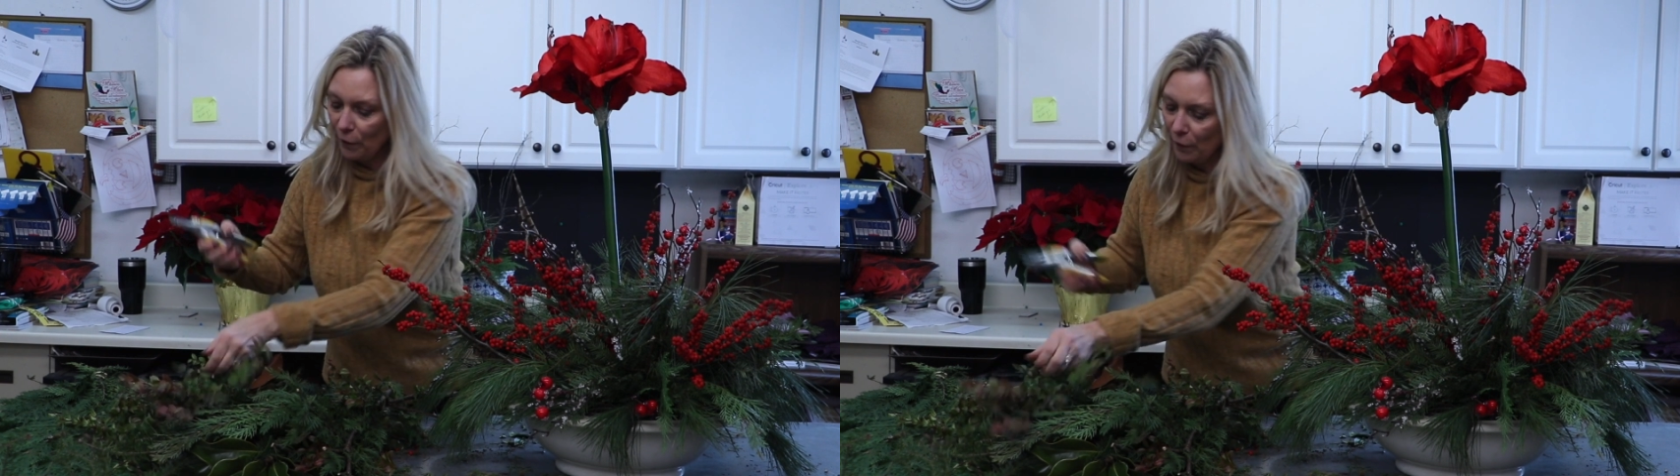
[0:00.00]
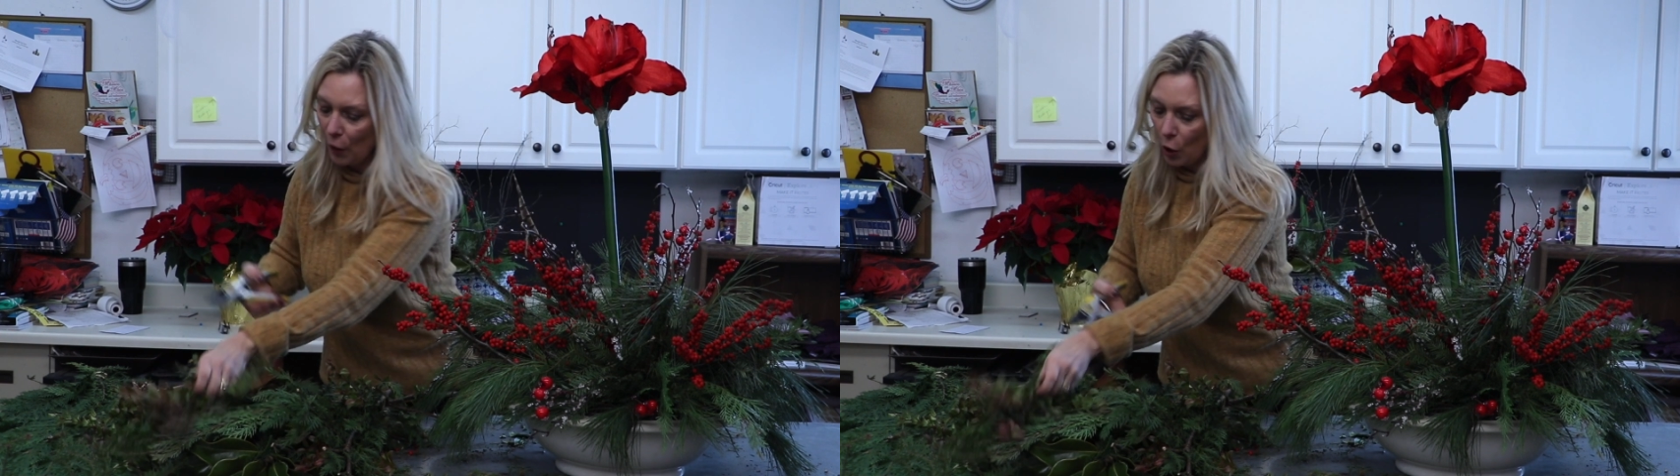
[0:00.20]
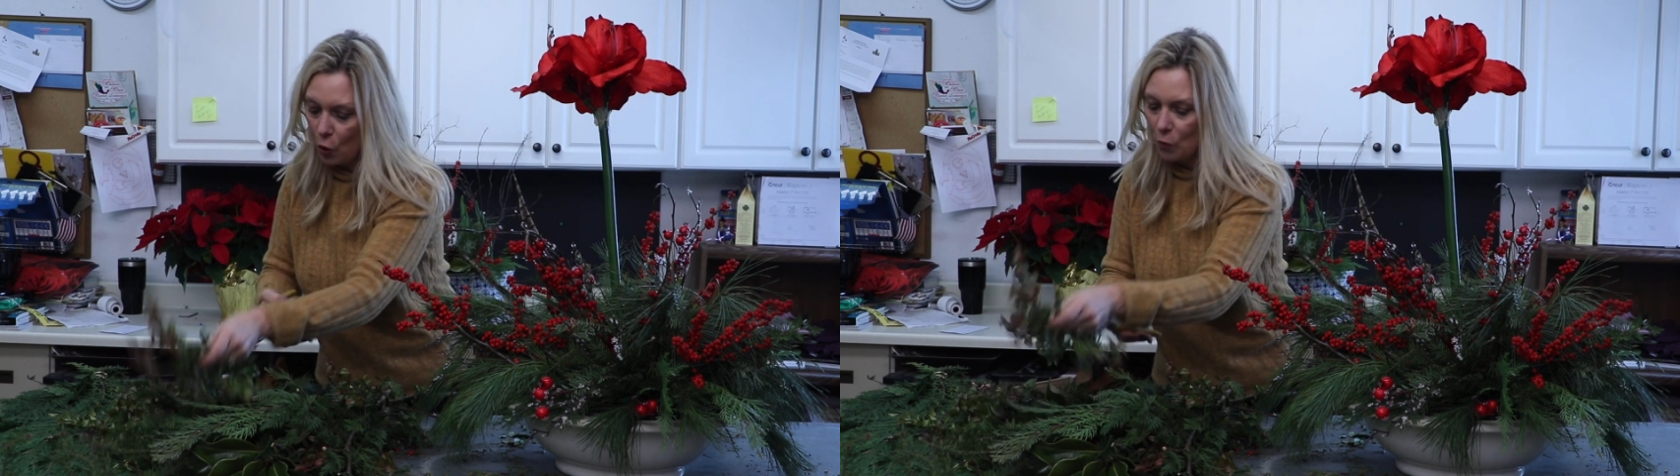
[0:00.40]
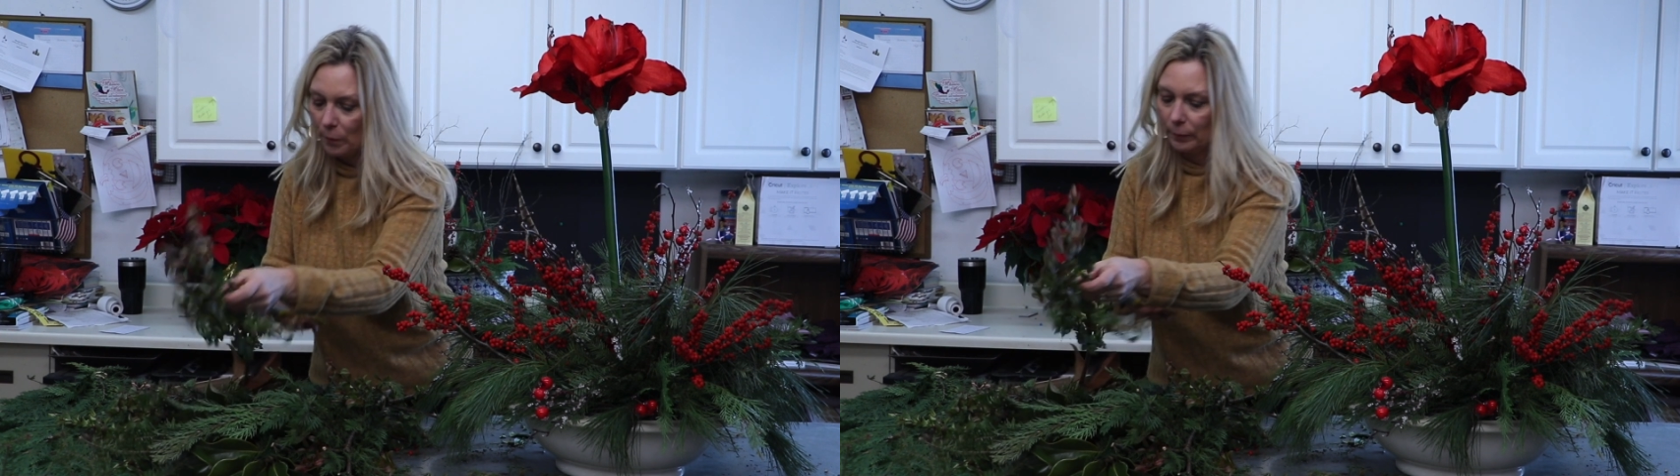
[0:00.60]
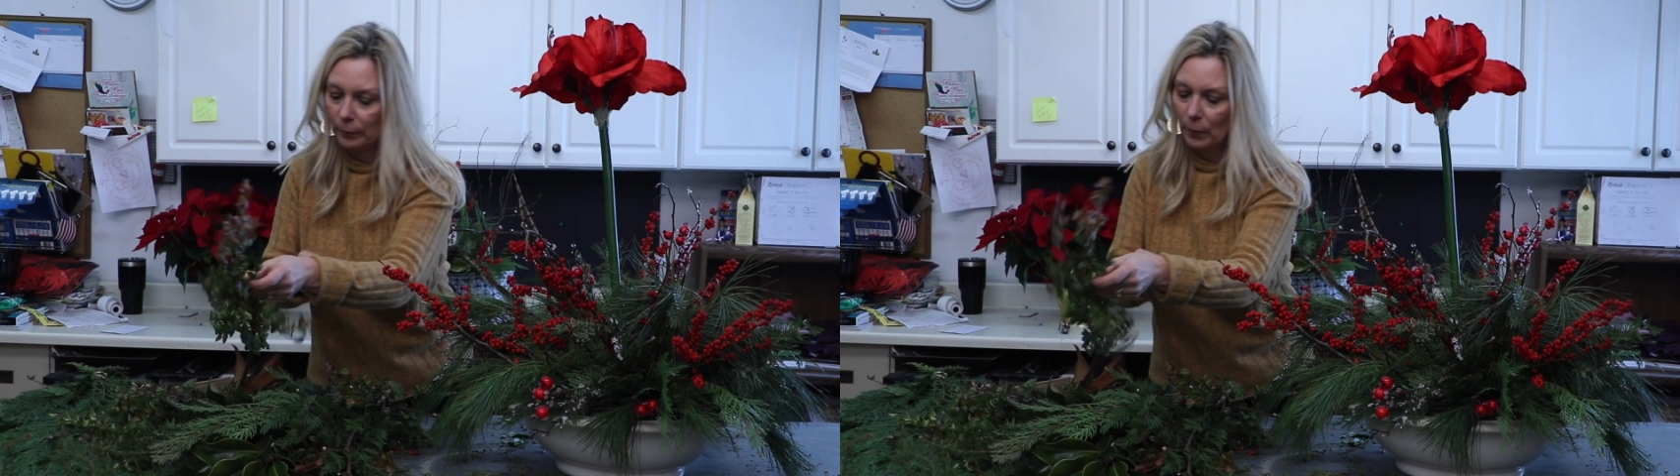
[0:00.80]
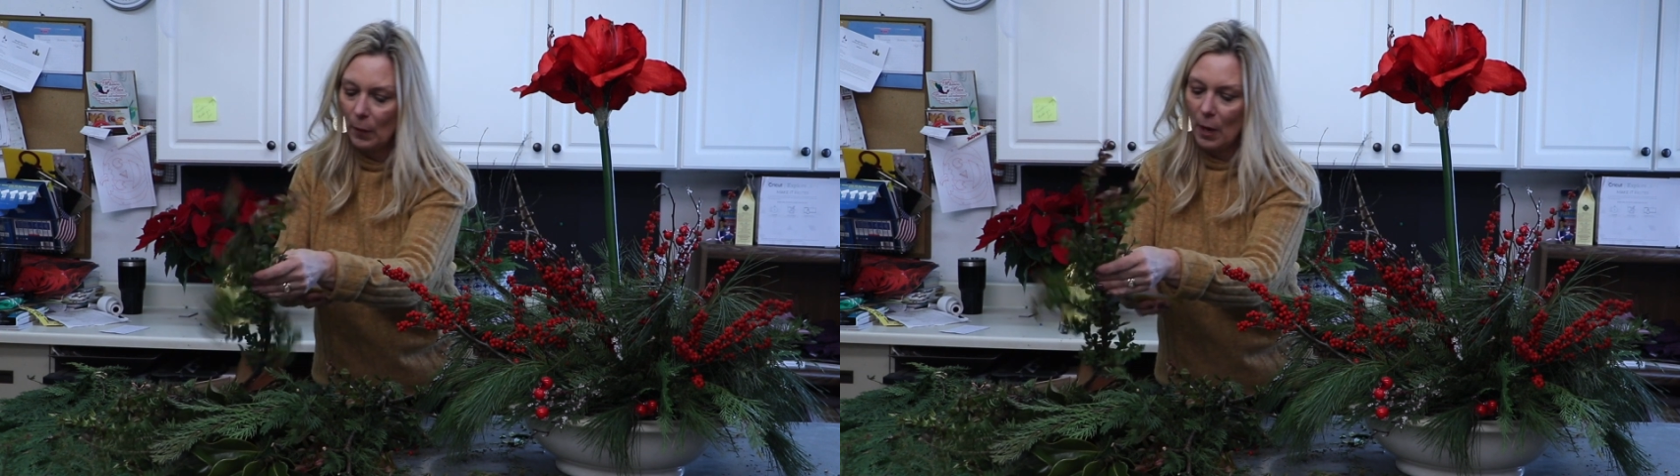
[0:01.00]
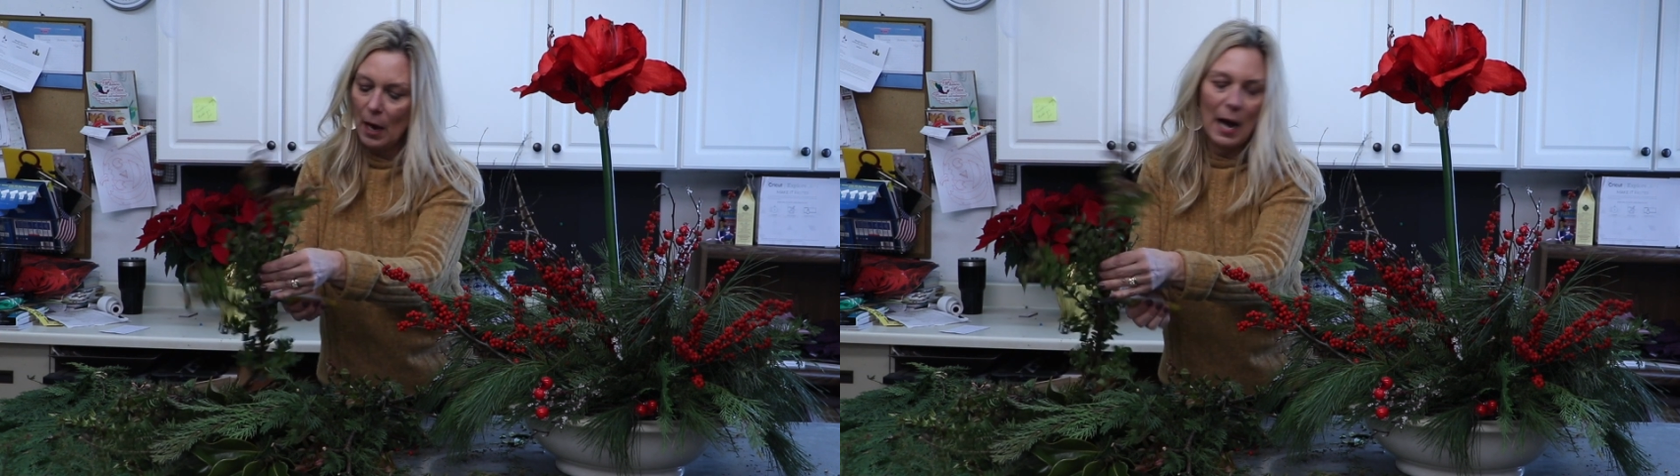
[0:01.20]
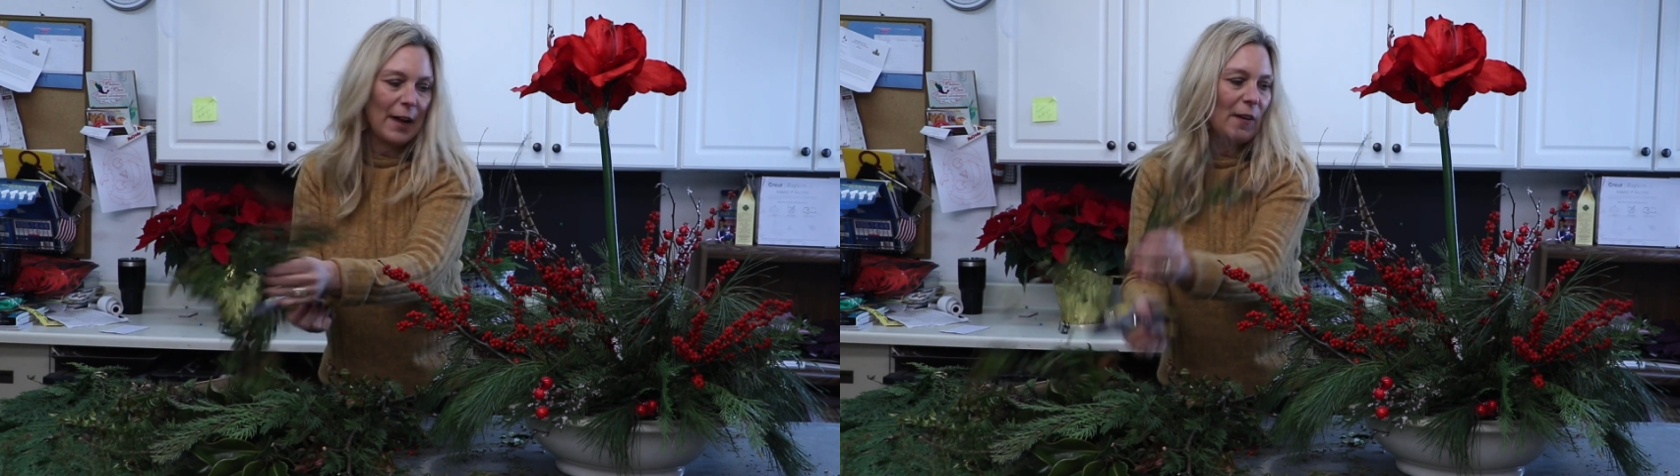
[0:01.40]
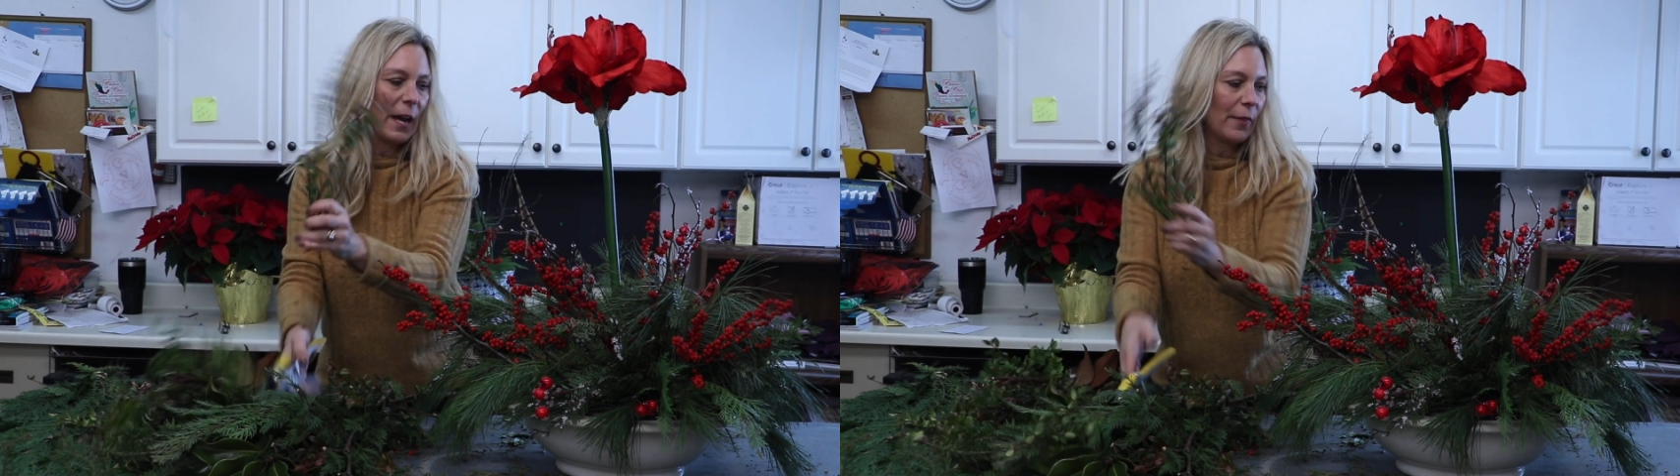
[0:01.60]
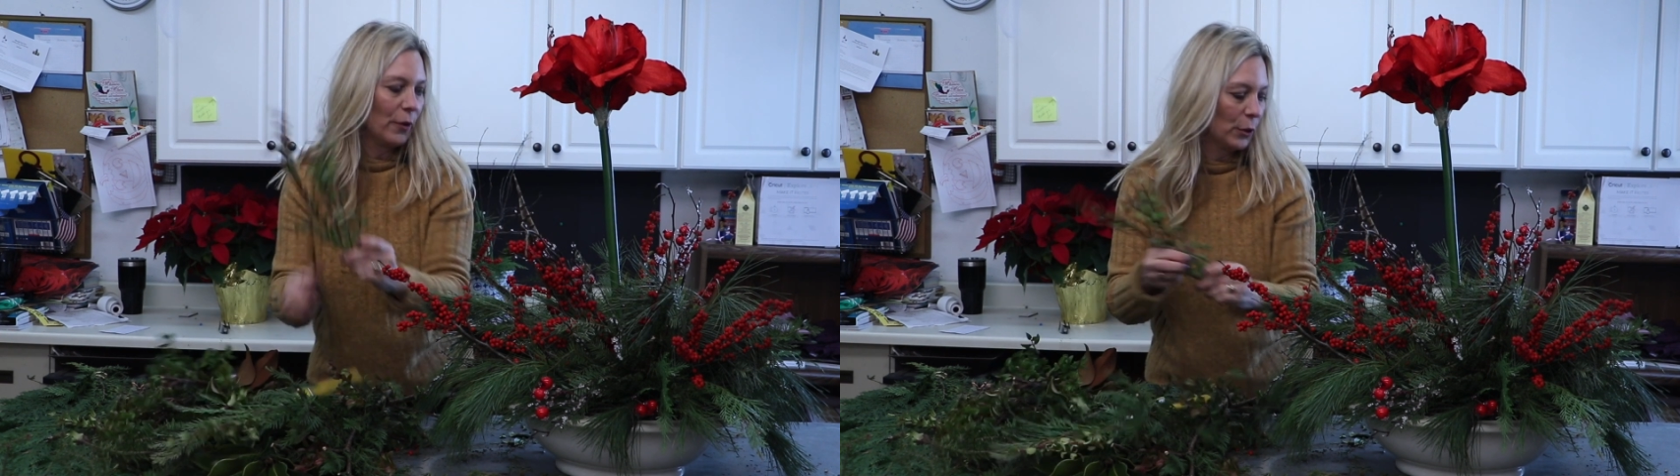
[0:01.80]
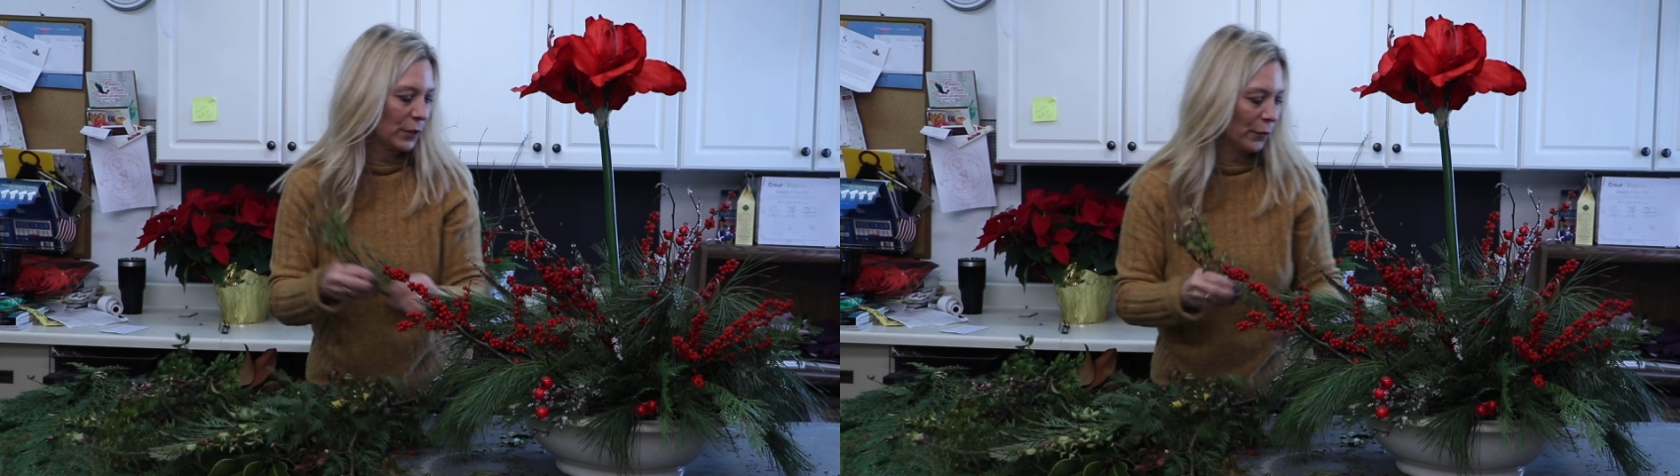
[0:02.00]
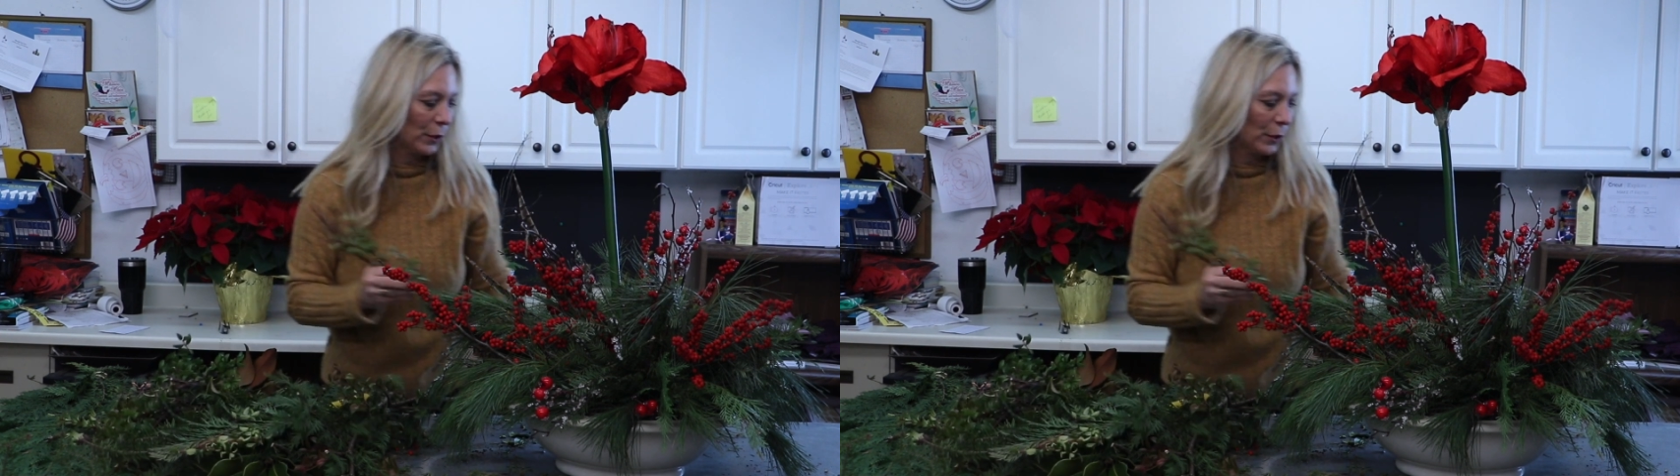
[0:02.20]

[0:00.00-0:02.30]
faux. I've had those for